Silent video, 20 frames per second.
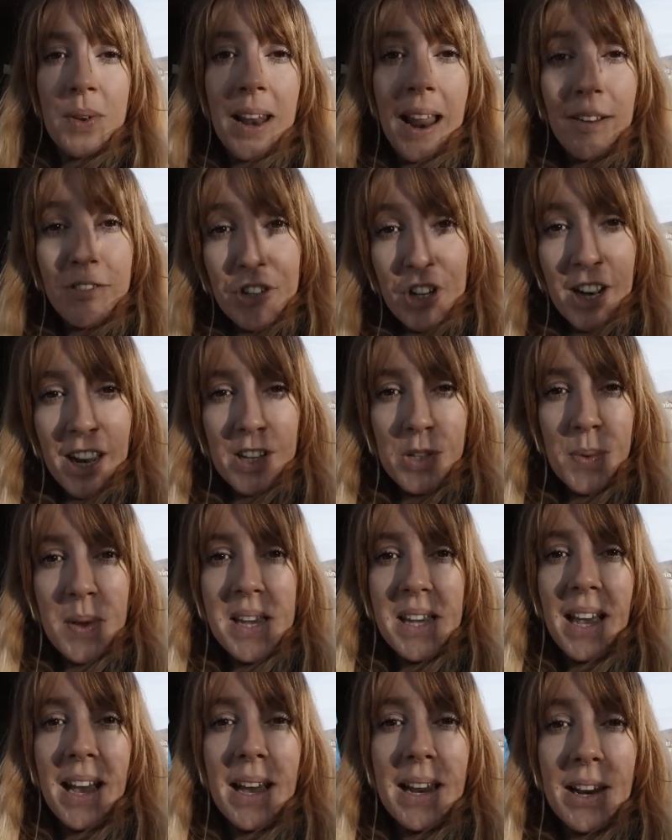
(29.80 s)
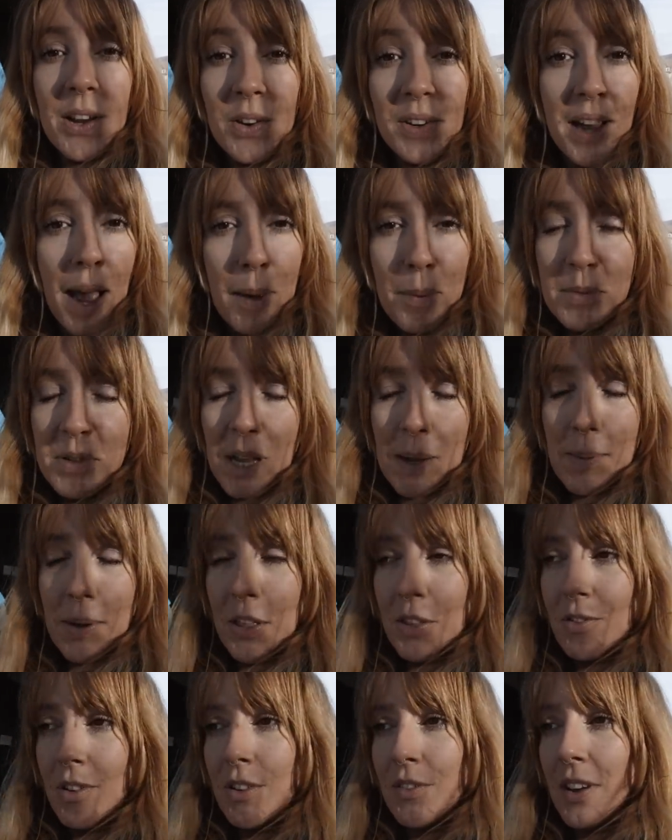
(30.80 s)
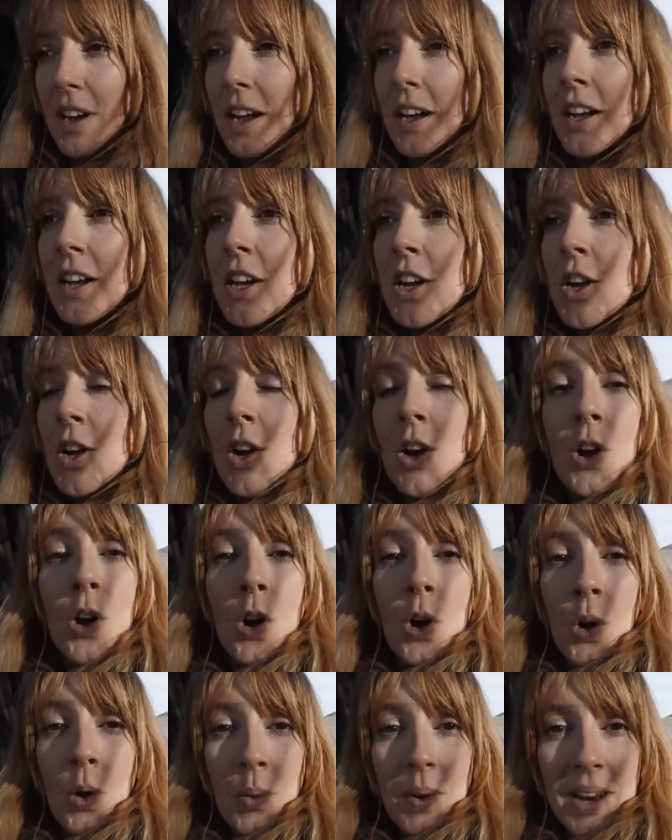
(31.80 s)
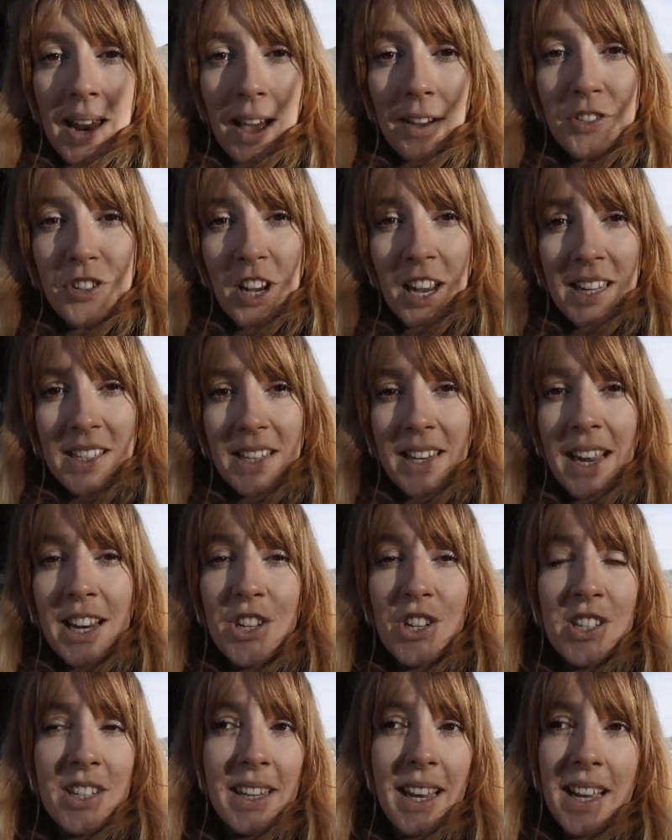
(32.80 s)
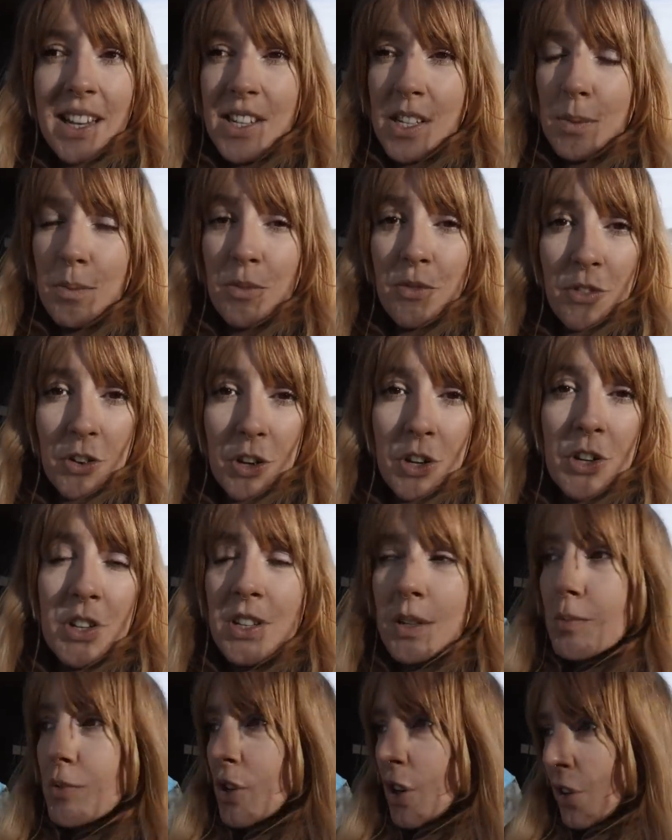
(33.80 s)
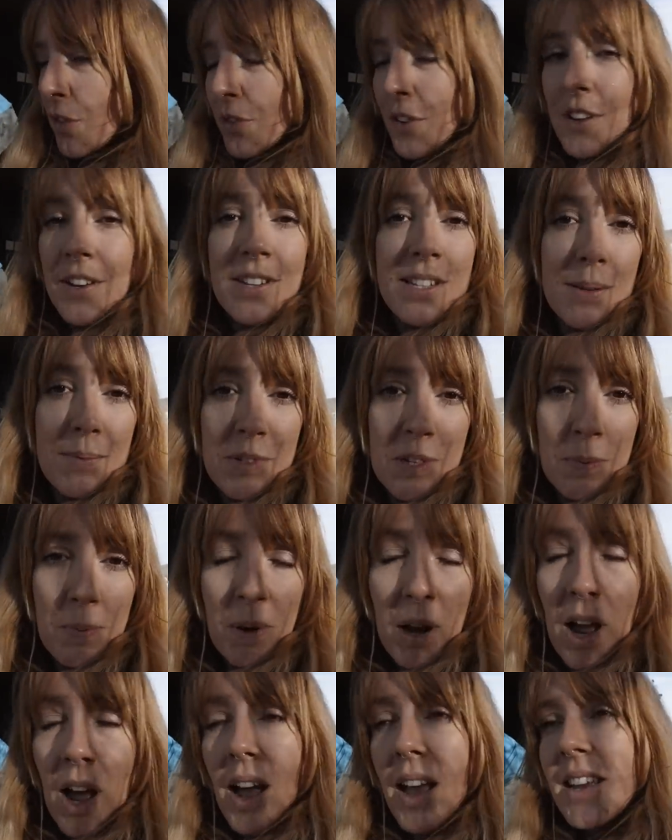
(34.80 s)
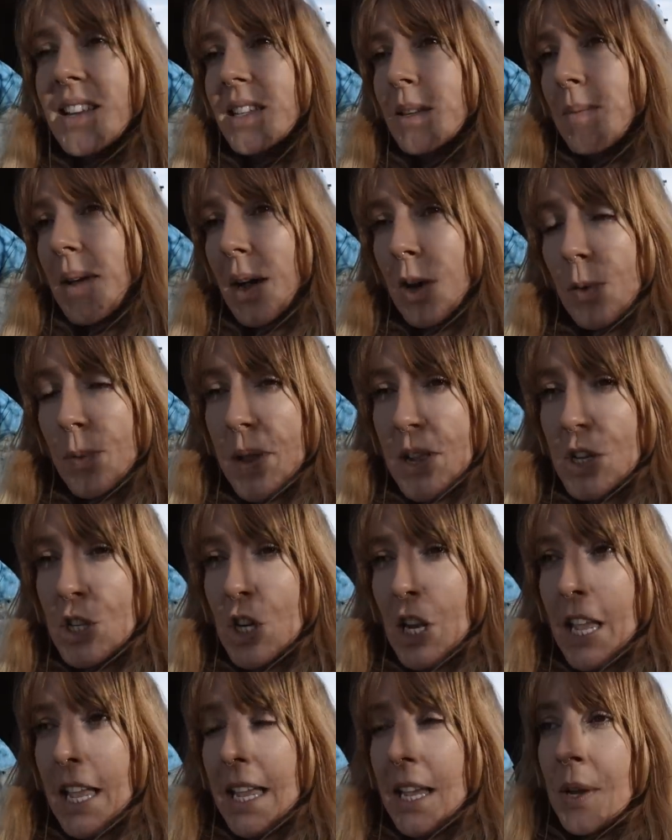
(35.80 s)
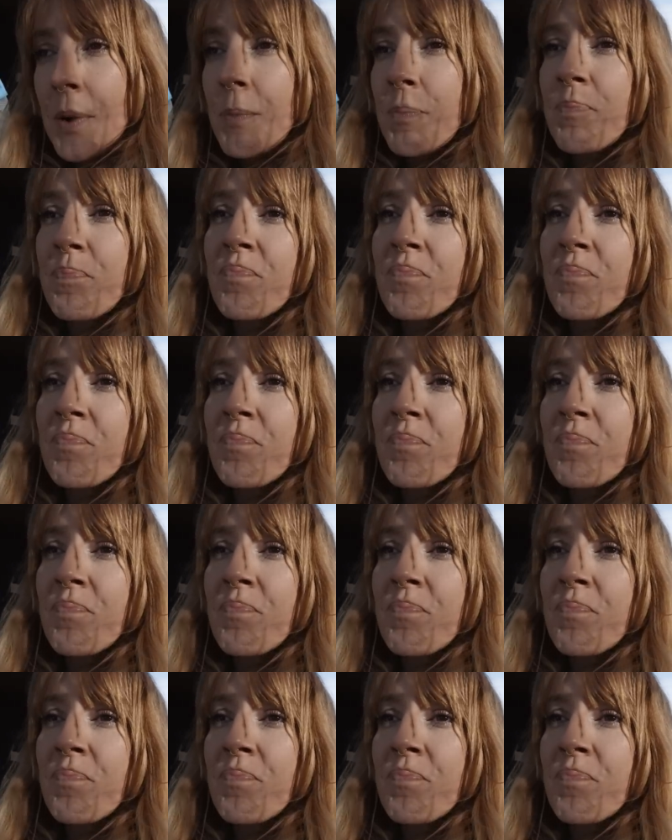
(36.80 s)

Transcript: We left you last week at a little campsite by the river. We left yesterday just to get some food, some dog food, some supplies, some LPG.